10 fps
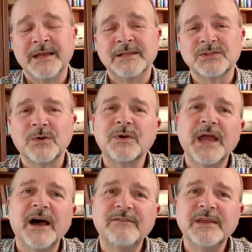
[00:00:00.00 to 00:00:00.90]
So
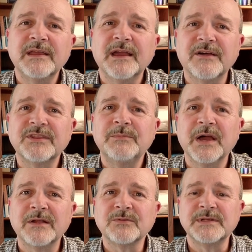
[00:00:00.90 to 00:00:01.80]
having healthy
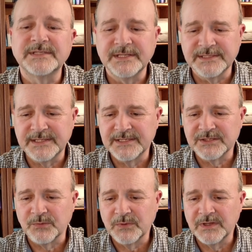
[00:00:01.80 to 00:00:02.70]
boundaries is
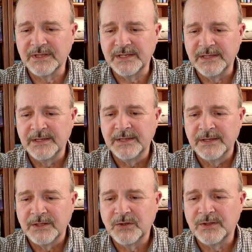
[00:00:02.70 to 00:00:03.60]
a really
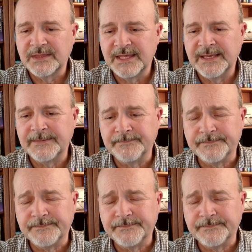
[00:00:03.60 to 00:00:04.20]
good thing.